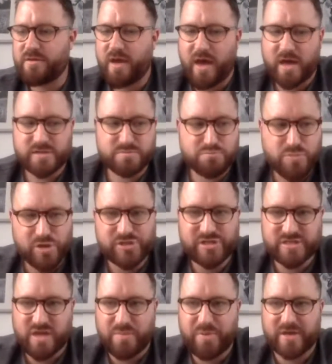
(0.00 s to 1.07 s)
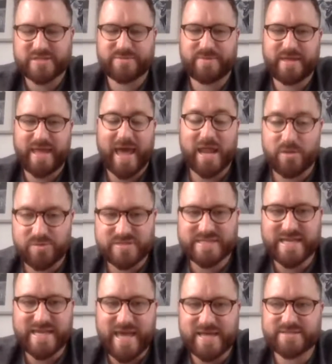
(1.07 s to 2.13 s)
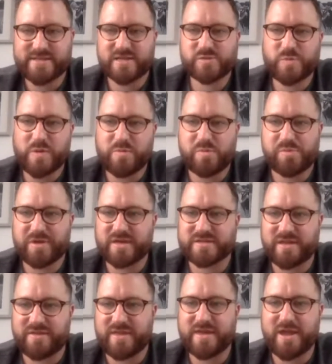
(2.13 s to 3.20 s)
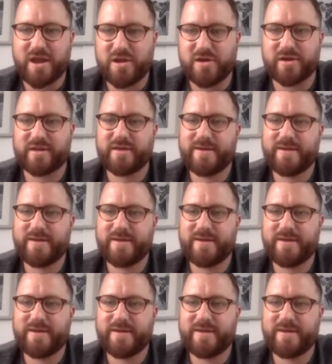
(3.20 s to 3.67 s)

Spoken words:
as much as I possibly can, I will say yes to those people, because I think look,